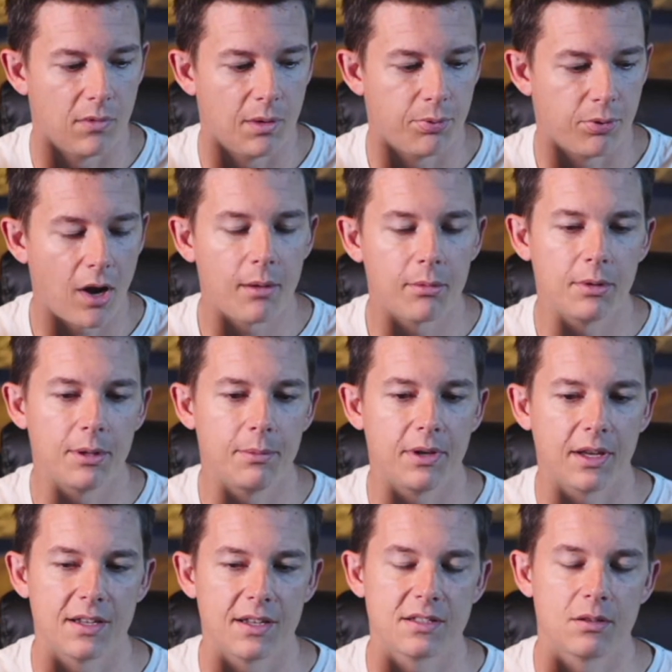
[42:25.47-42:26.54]
probably
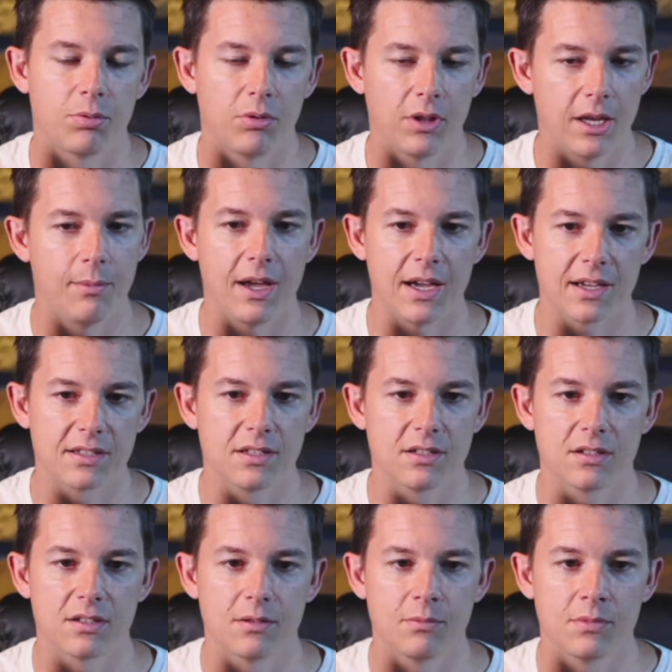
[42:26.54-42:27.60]
because the playback
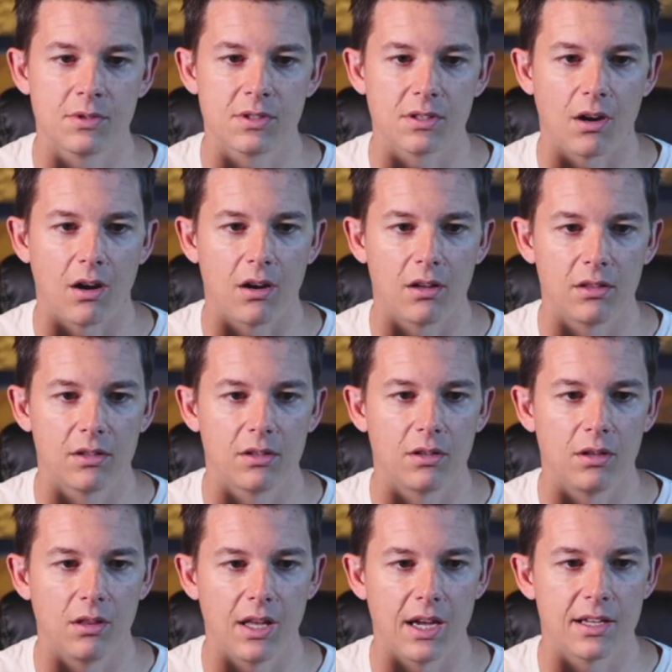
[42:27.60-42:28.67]
systems are a
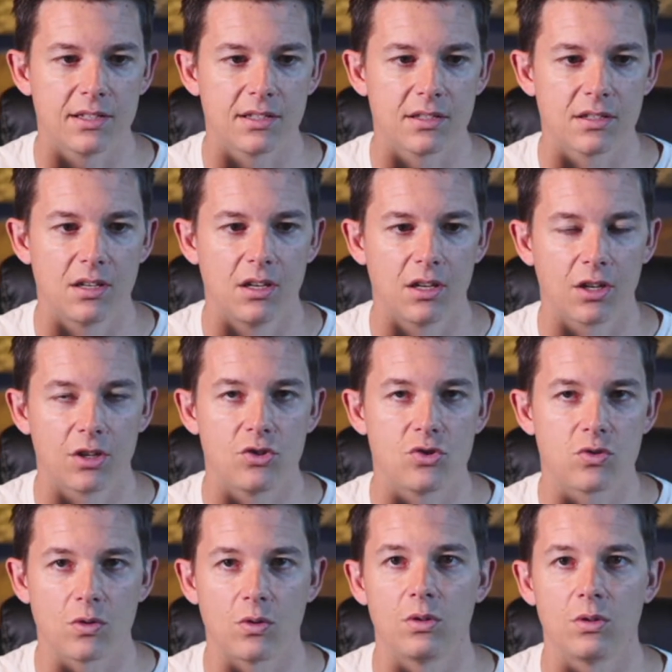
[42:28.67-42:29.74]
little less
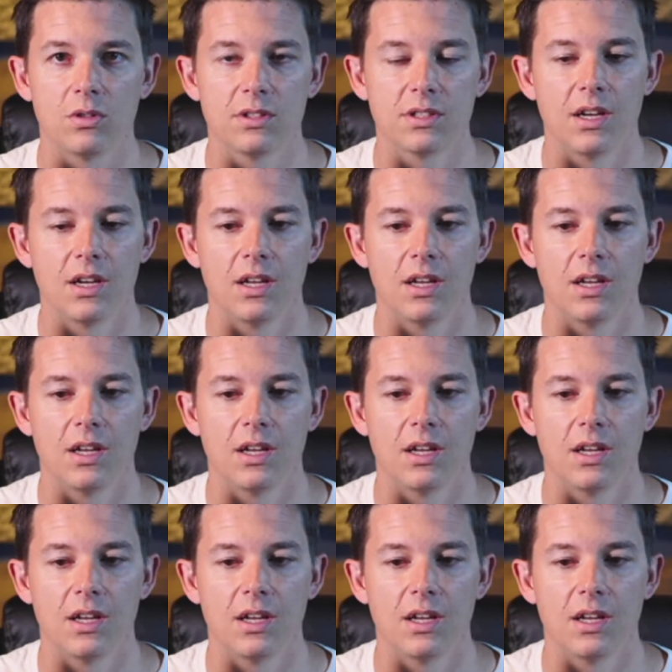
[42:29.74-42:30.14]
controlled,